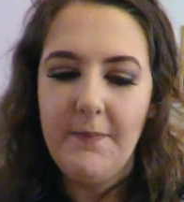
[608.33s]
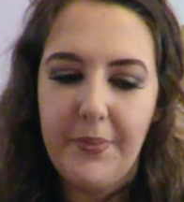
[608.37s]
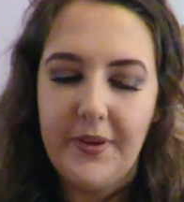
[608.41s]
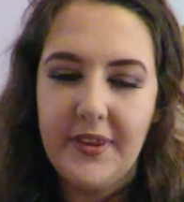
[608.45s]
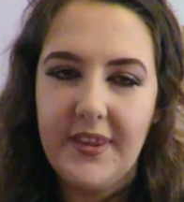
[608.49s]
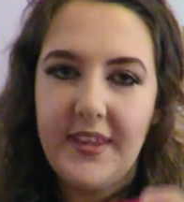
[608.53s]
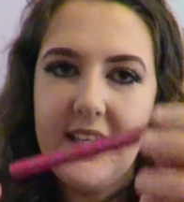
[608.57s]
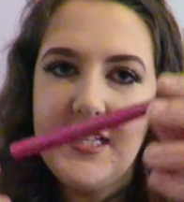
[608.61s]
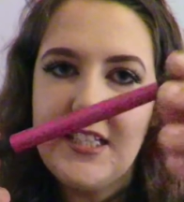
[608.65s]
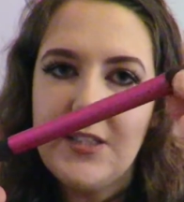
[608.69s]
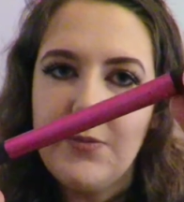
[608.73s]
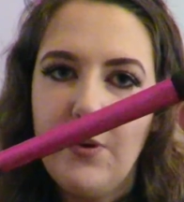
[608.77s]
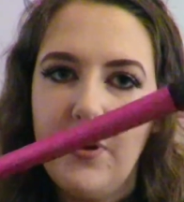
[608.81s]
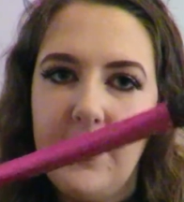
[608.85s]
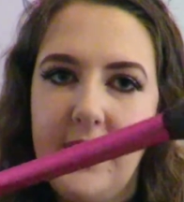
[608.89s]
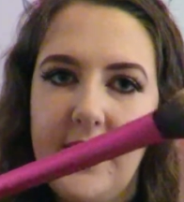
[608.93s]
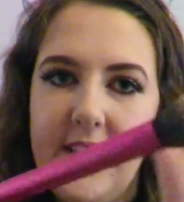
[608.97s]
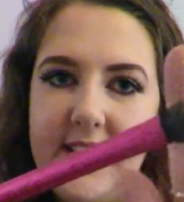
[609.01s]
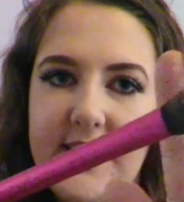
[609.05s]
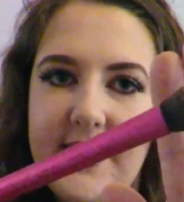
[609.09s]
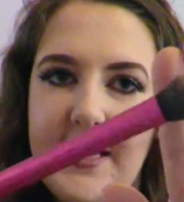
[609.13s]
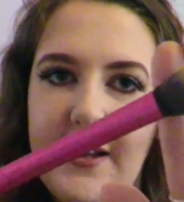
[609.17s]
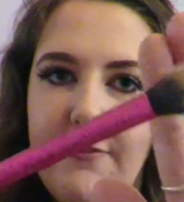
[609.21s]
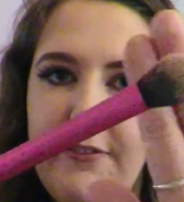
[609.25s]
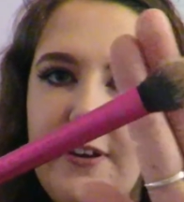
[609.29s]
But this one
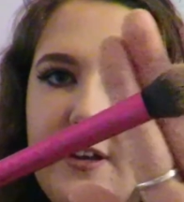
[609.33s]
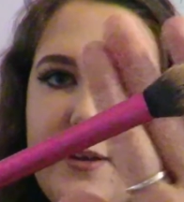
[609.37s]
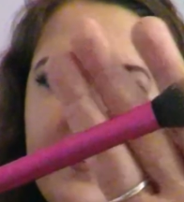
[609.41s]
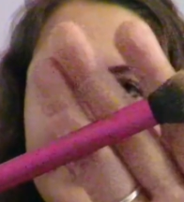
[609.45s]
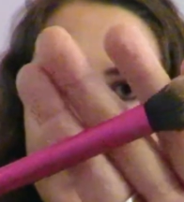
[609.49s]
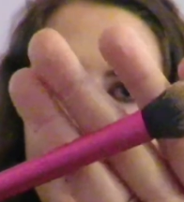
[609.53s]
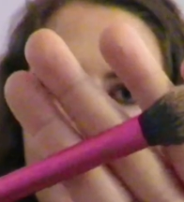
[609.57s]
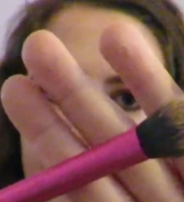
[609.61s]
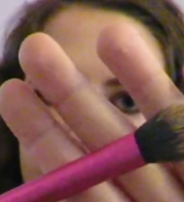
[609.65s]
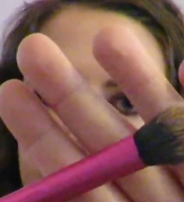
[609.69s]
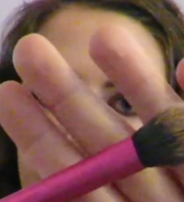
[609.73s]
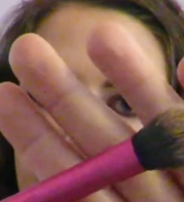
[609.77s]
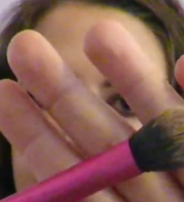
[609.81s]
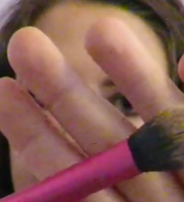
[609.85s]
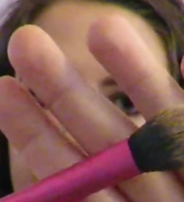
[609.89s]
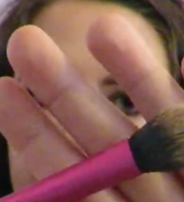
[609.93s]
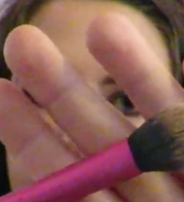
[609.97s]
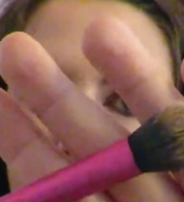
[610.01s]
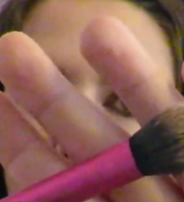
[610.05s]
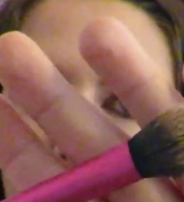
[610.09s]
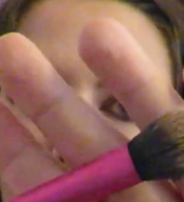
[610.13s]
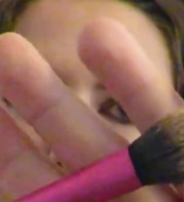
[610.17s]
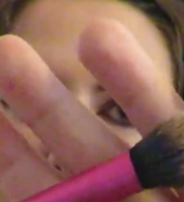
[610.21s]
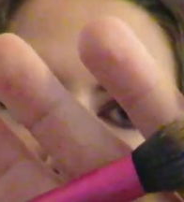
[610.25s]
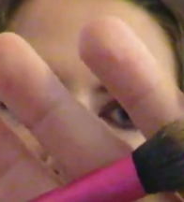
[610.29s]
is definitely my favourite
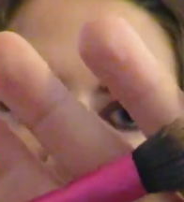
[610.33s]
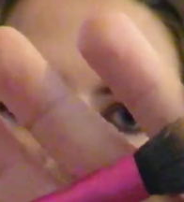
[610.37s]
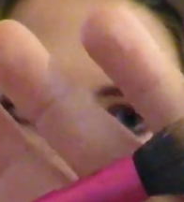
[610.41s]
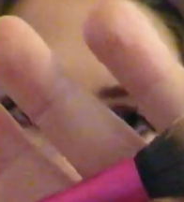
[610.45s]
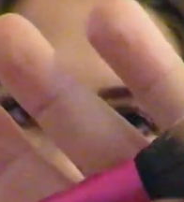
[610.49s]
of the